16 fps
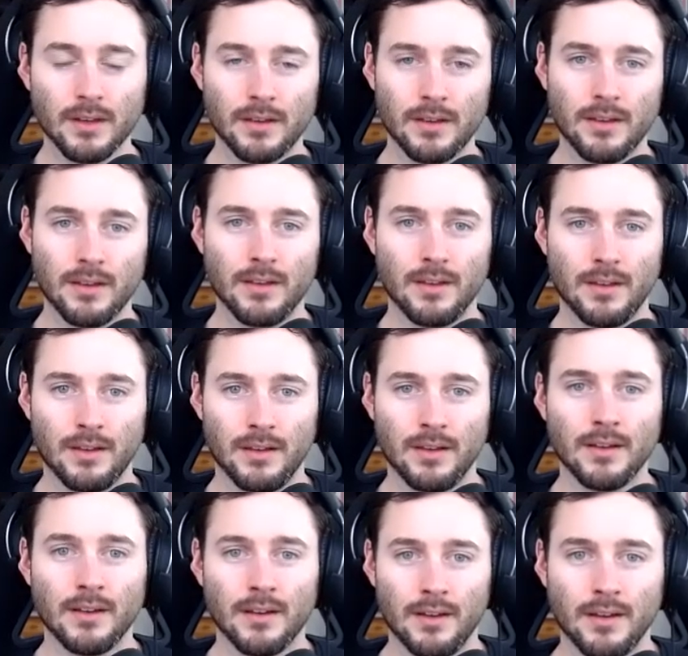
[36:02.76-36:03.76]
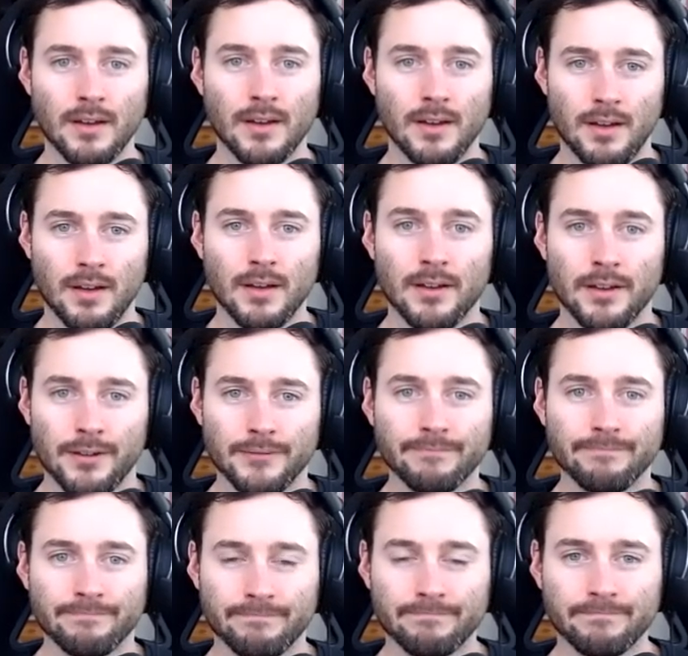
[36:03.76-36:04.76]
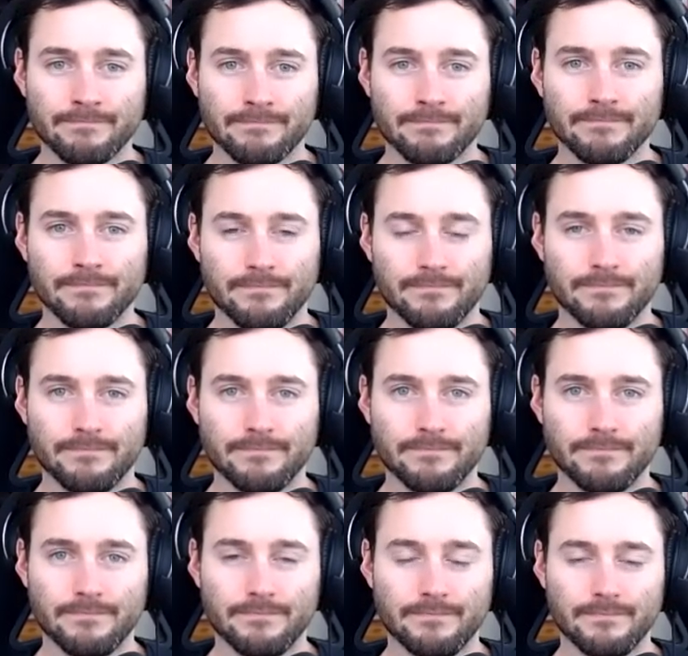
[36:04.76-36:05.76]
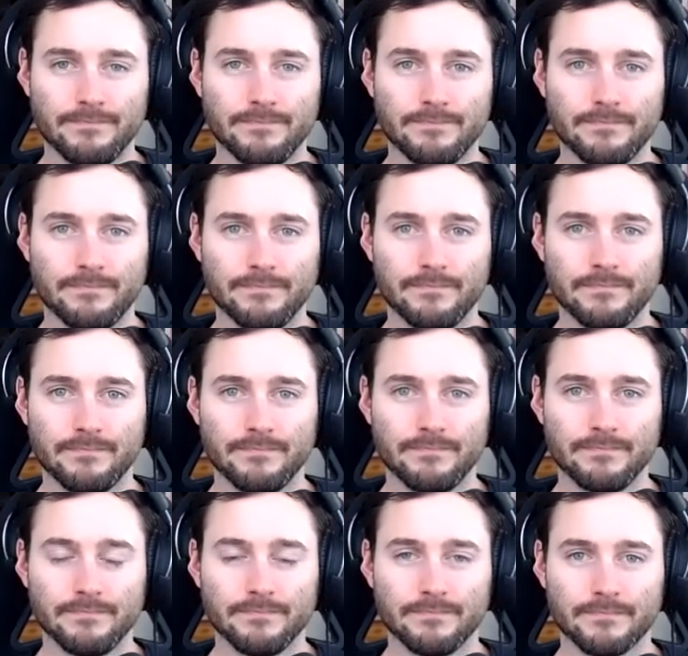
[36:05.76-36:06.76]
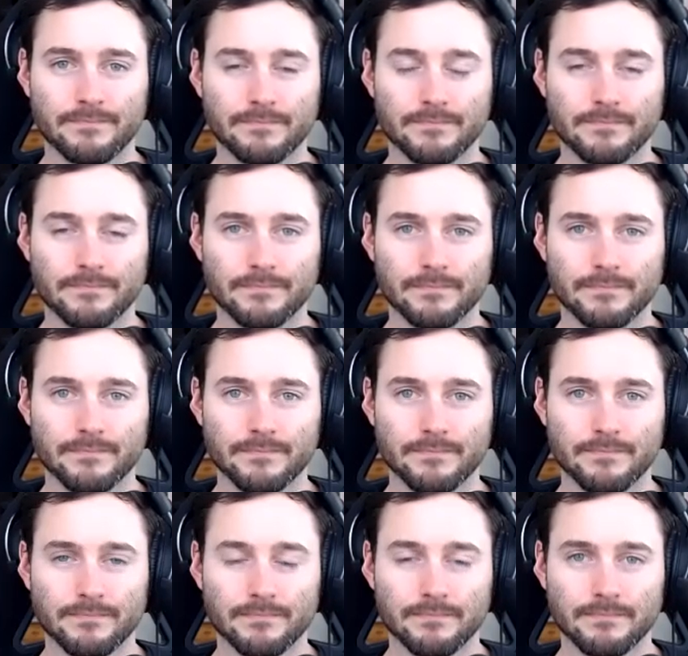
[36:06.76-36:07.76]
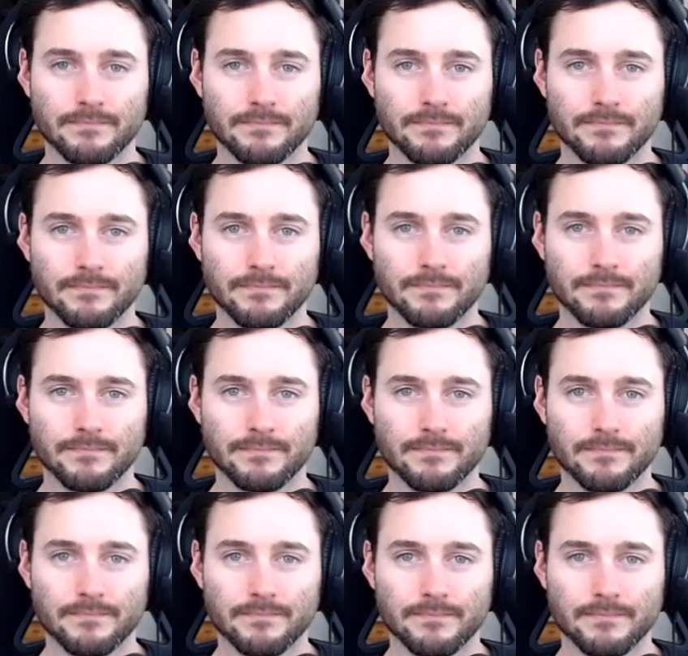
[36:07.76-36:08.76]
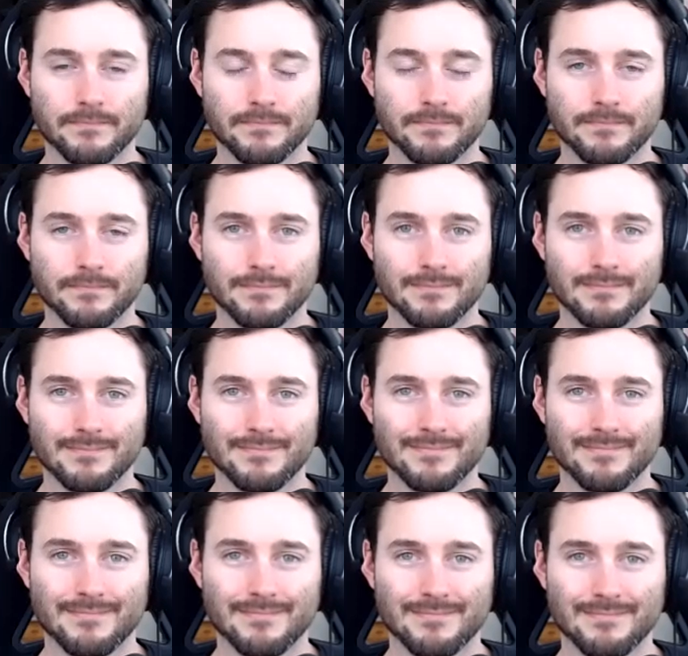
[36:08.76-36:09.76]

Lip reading: No words are spoken by the person on screen.